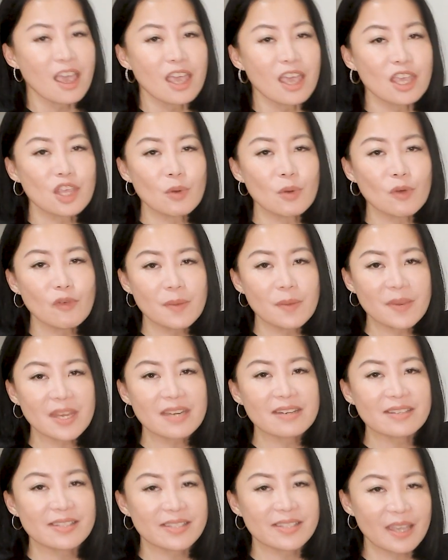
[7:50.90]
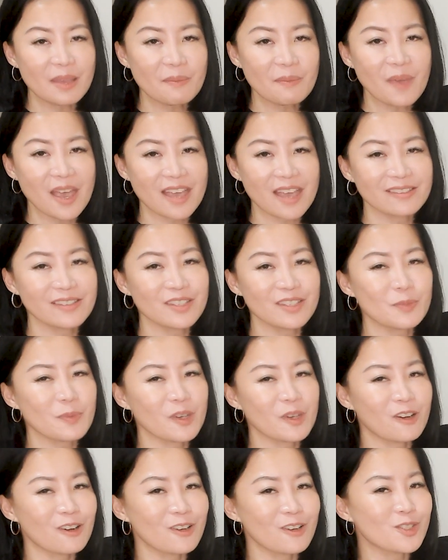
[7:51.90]
You will repeat the same patterns
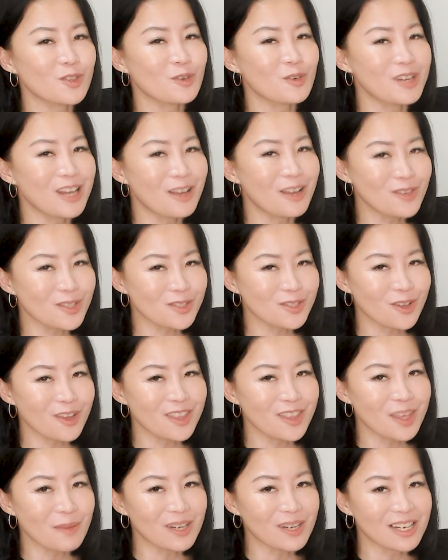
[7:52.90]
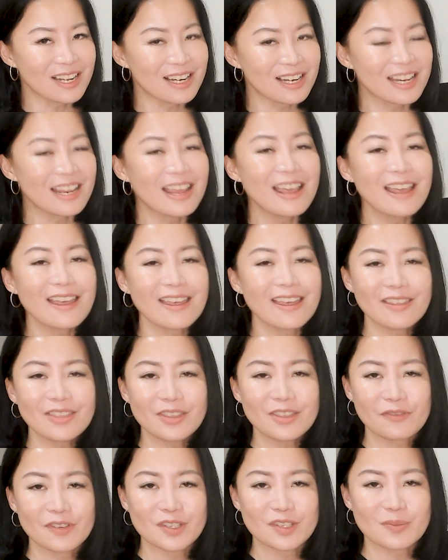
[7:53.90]
because you never saw them clearly in the
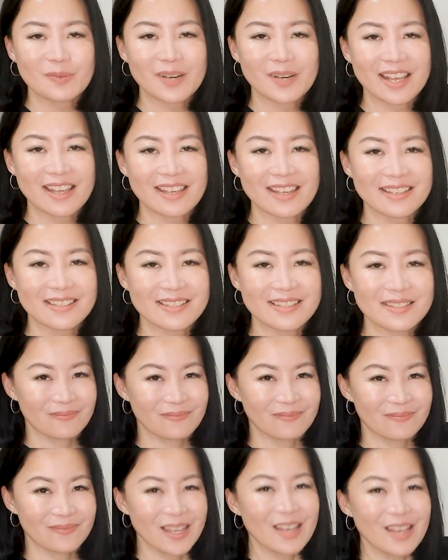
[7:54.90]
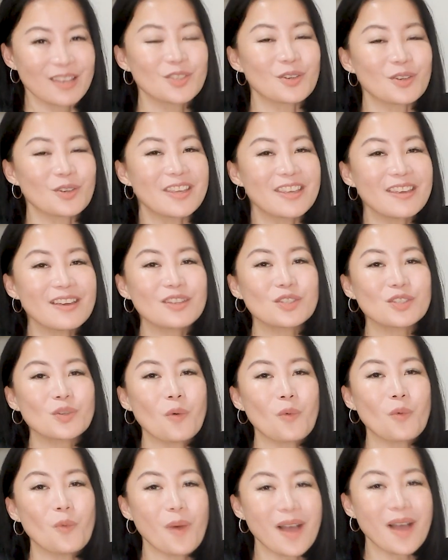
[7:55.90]
first place. So here's
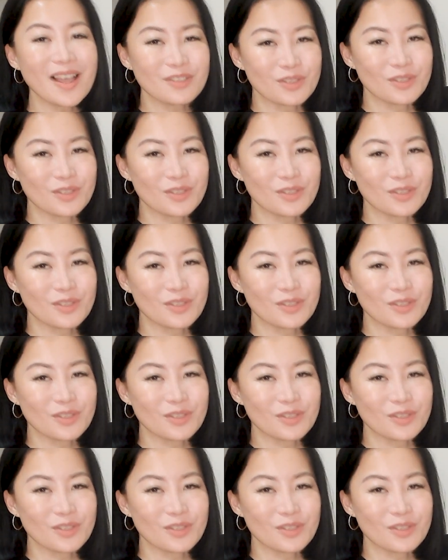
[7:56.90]
what to